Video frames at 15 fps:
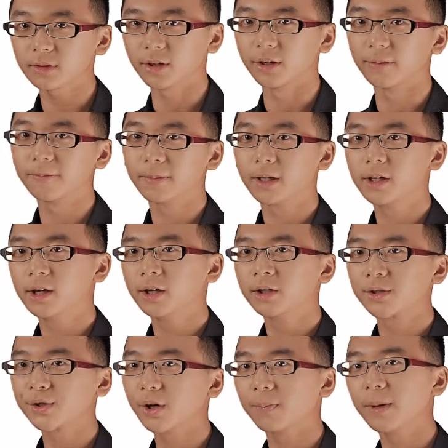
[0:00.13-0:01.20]
Okay.
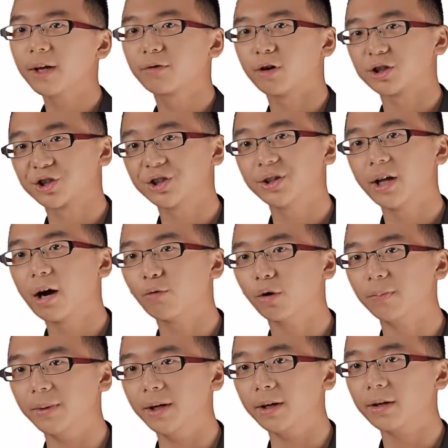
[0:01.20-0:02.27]
So a big question now
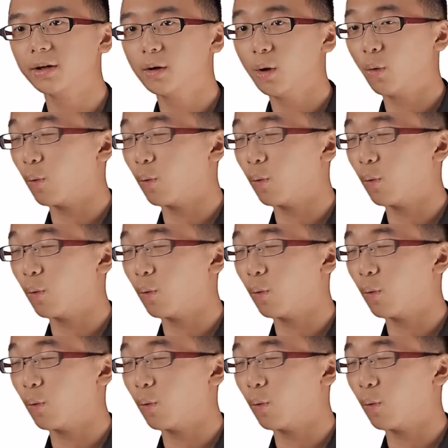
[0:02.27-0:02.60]
would be,